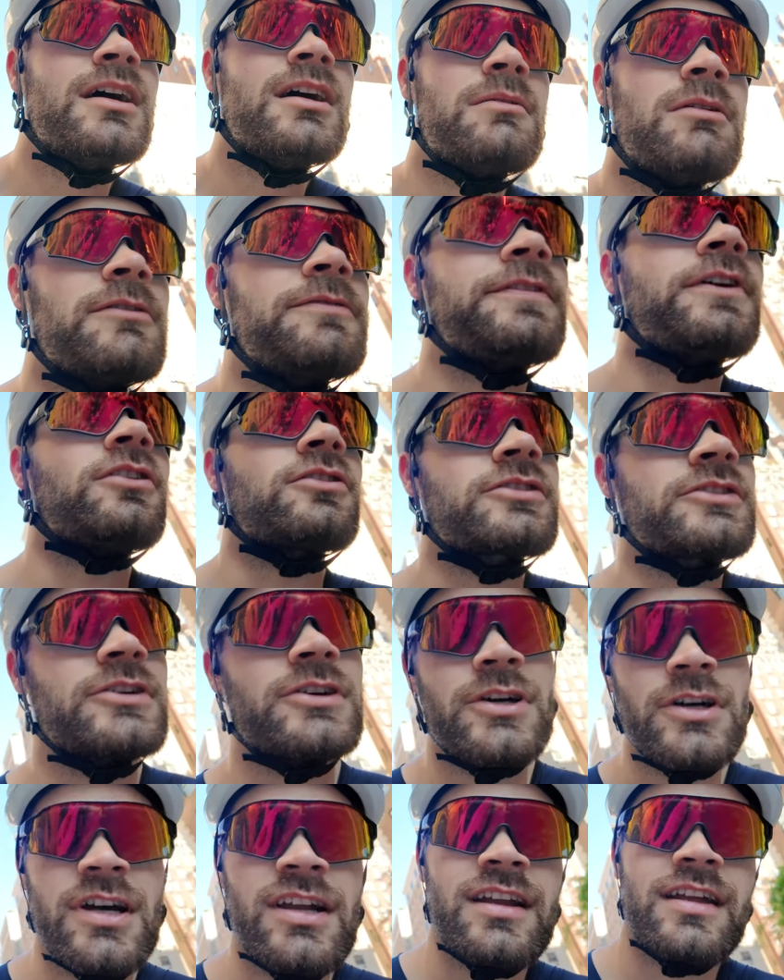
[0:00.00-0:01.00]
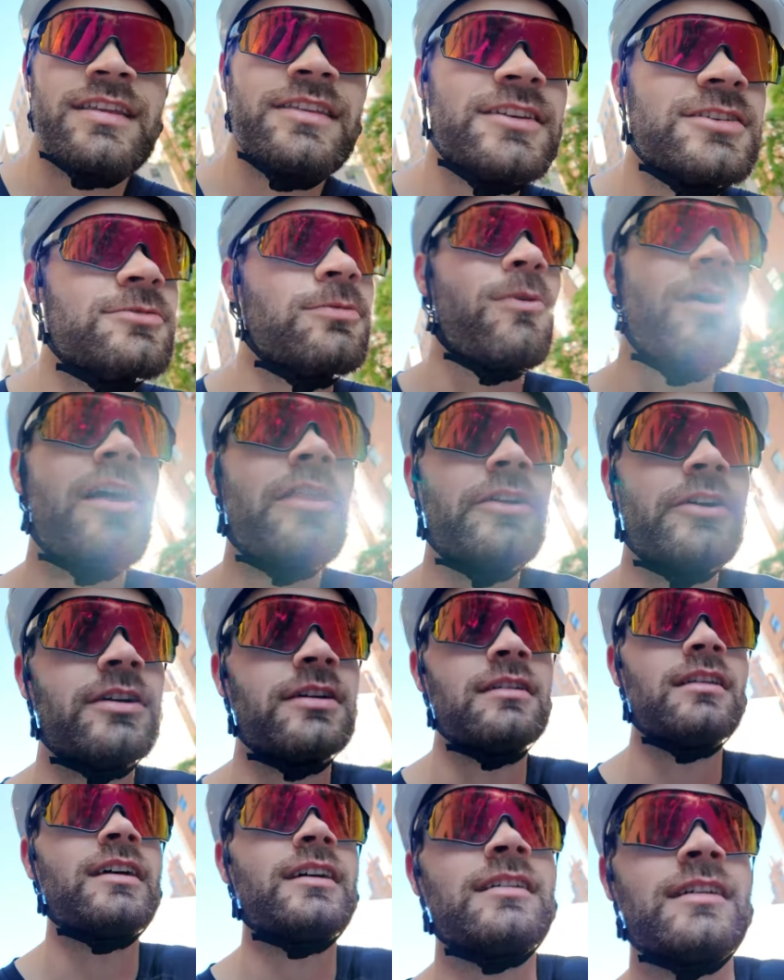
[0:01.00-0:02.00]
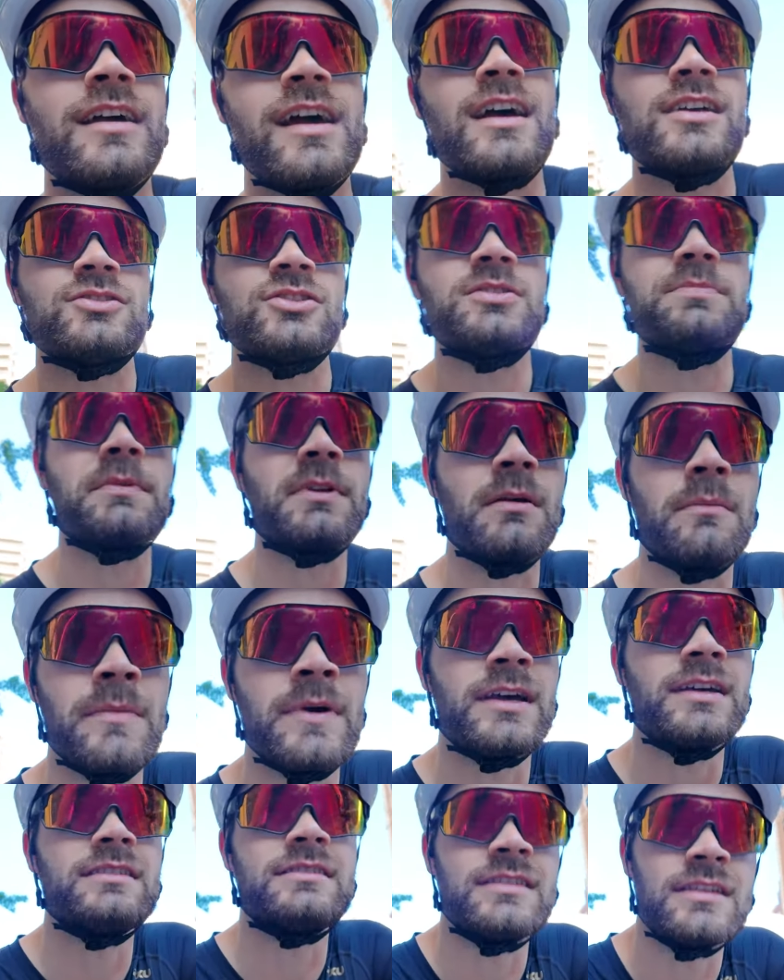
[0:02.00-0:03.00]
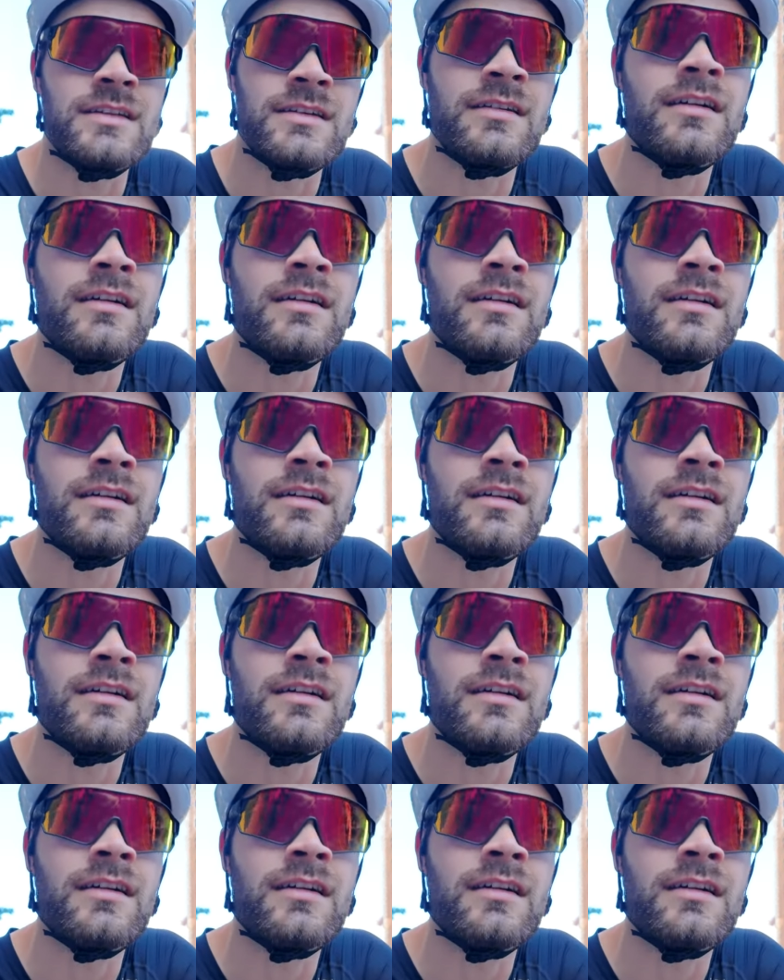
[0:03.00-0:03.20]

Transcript: But it felt good. This weather lately has just been amazing.